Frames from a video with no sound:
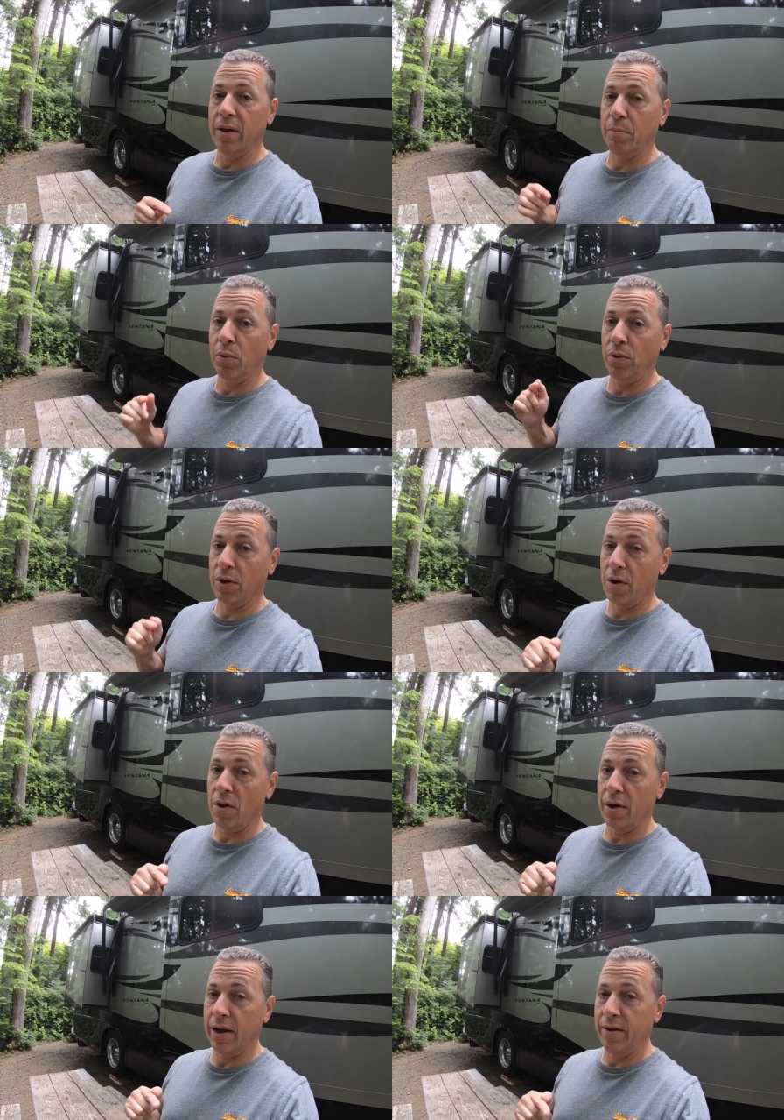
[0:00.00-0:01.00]
pull the
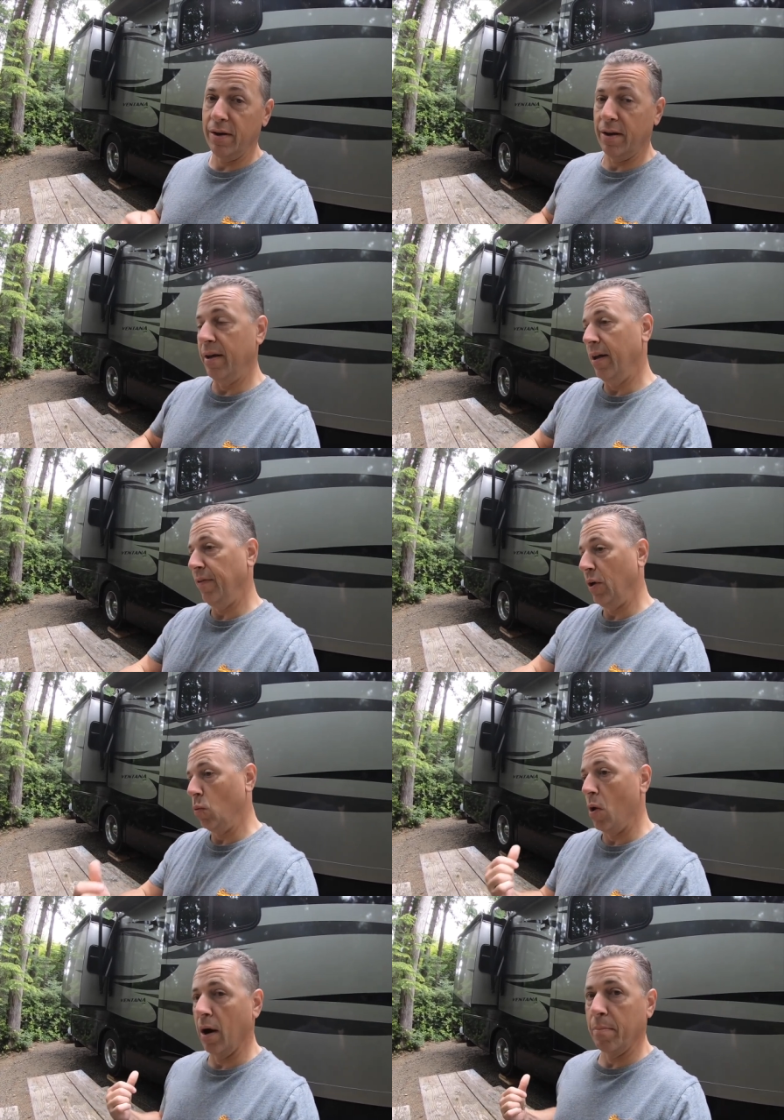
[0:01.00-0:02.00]
car in, and then
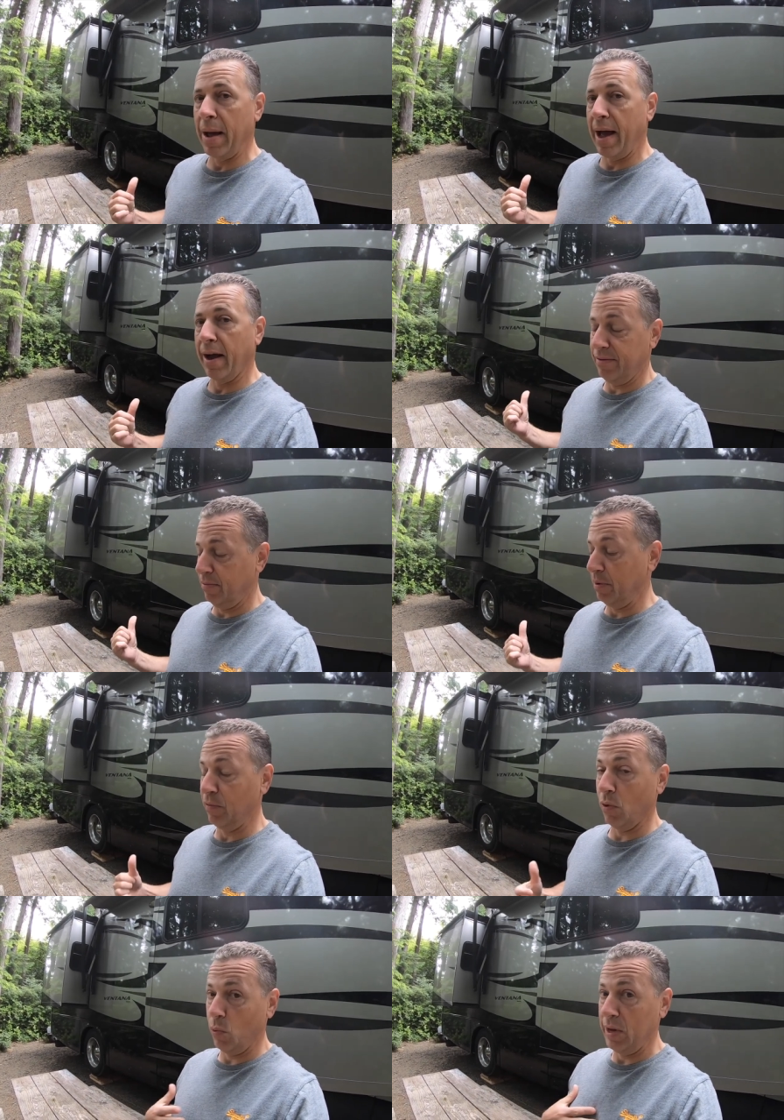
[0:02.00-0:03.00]
walk back
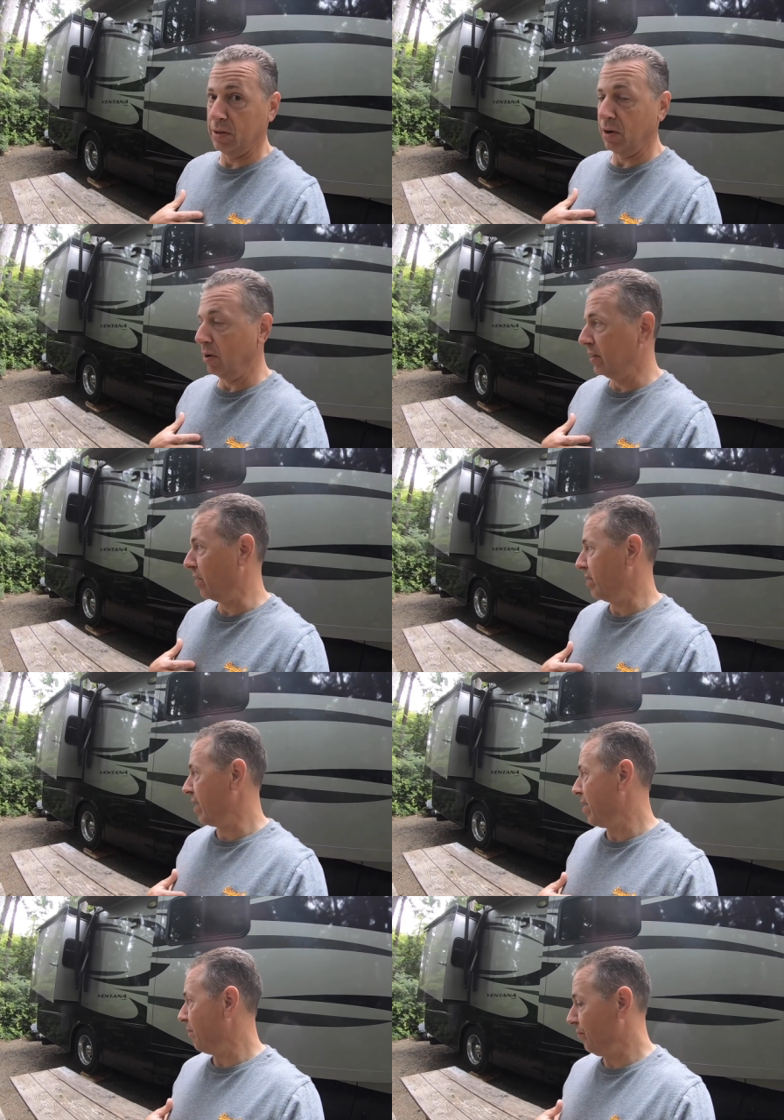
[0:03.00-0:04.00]
before we start tearing
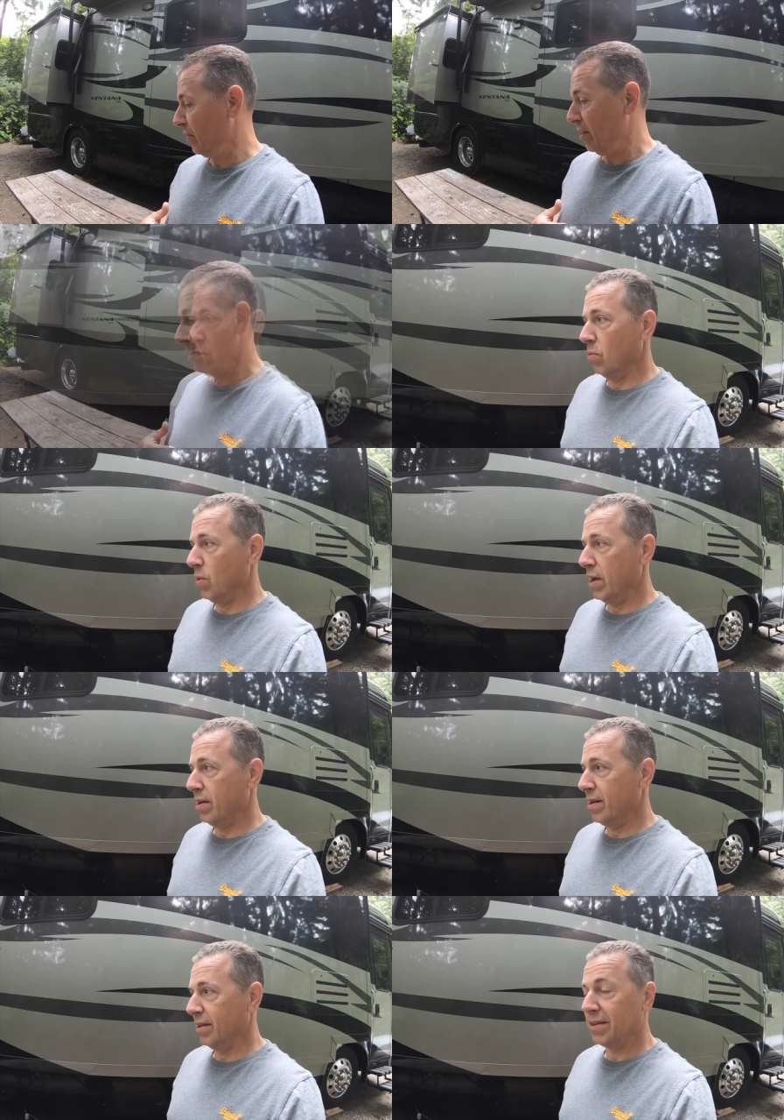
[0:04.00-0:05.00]
down.
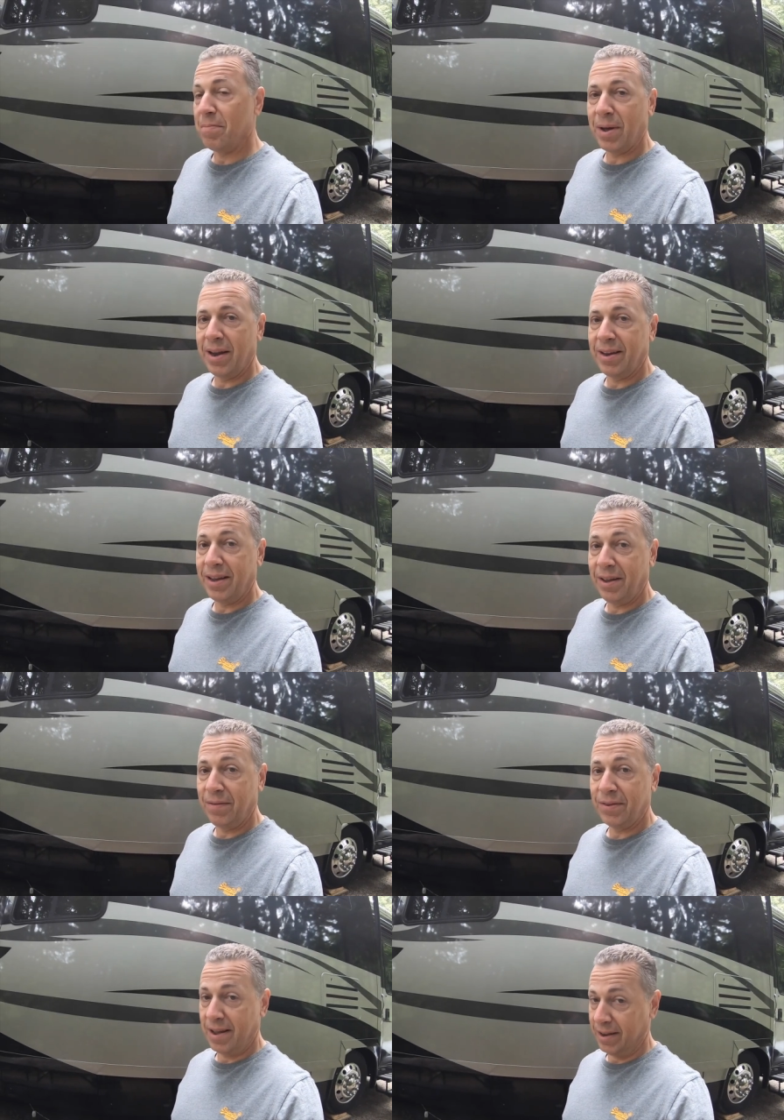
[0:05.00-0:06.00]
When somebody
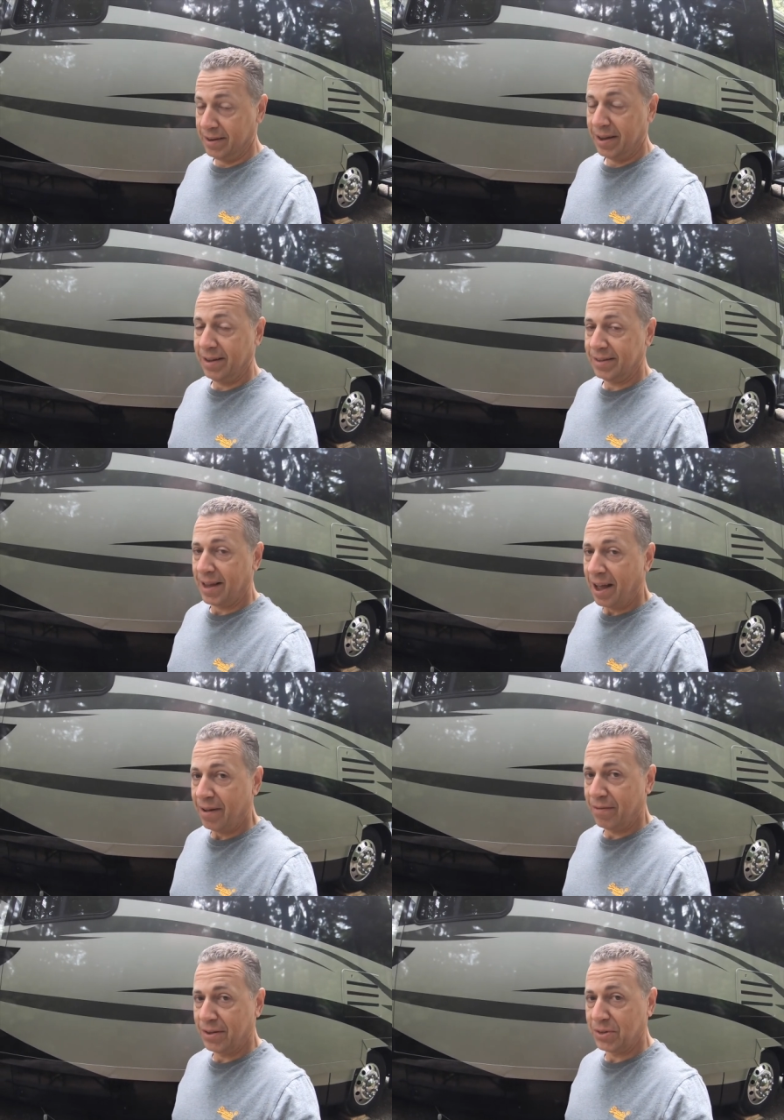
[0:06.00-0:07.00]
leaves that does
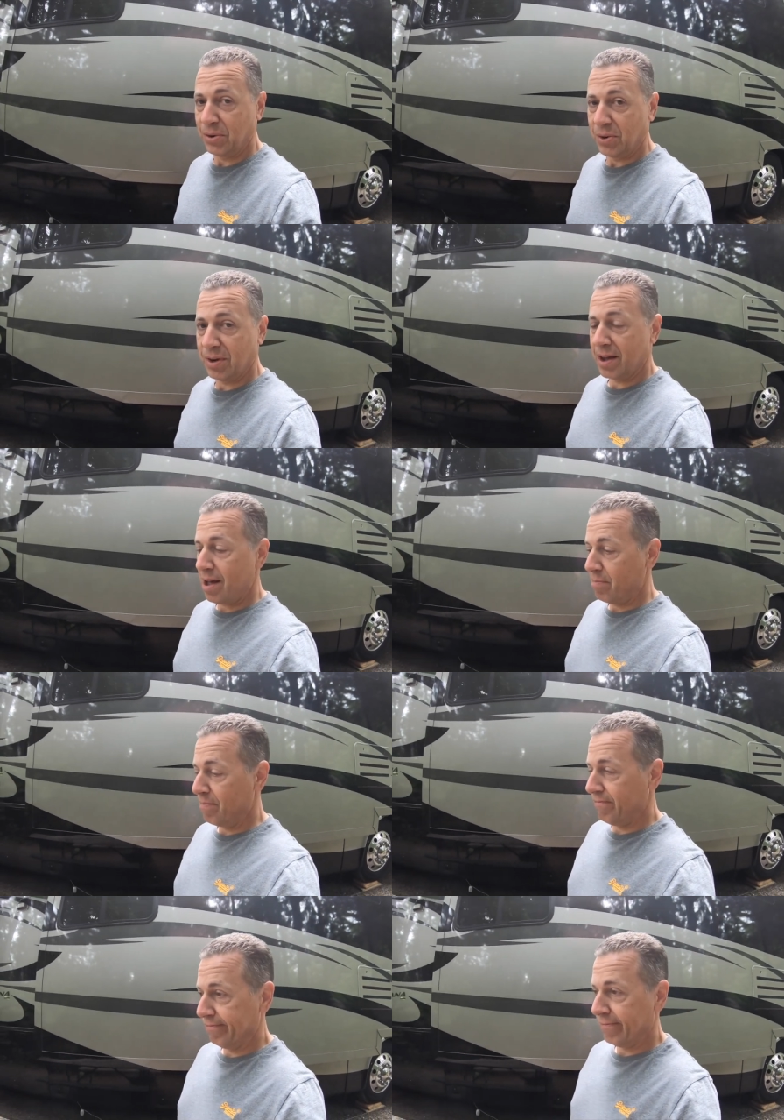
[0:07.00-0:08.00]
have a sewer hookup,
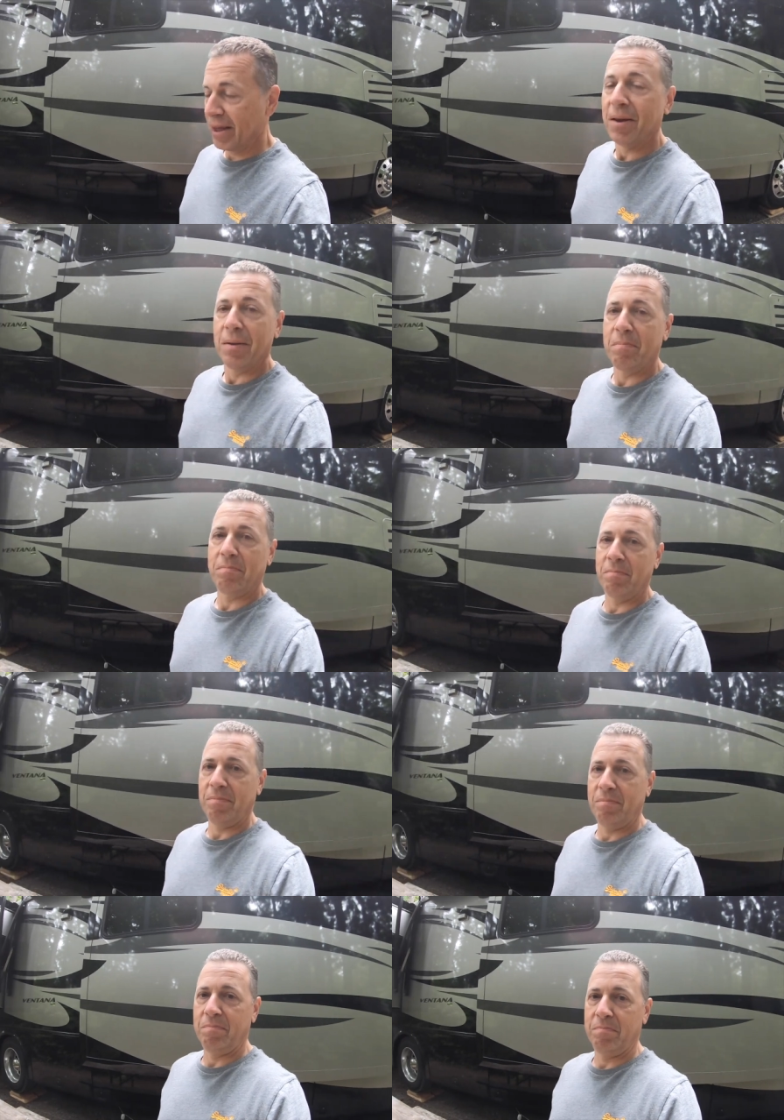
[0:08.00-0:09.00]

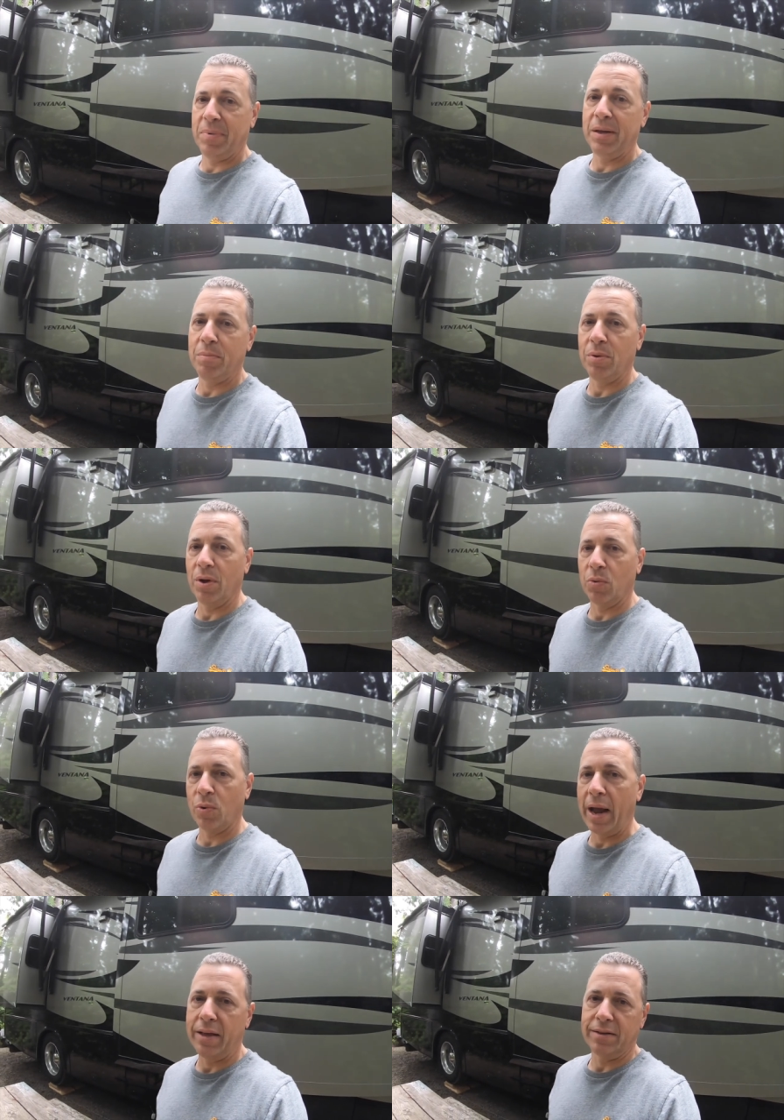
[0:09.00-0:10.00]
people
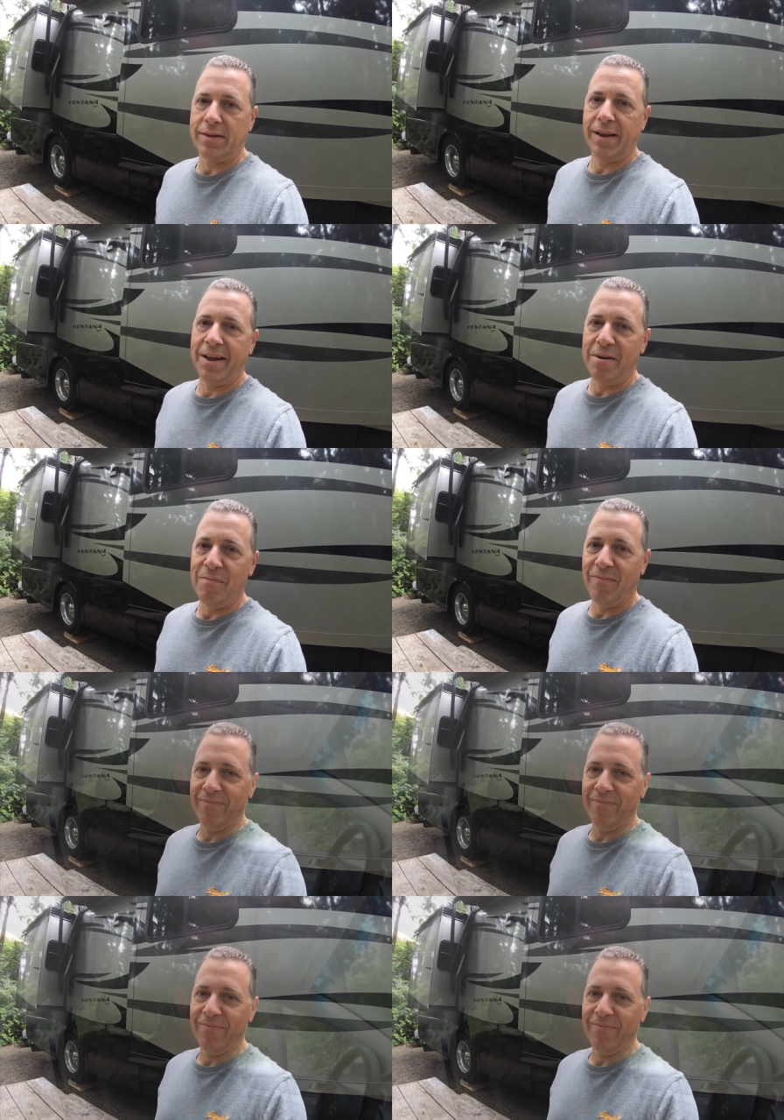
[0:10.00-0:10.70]
race to get them.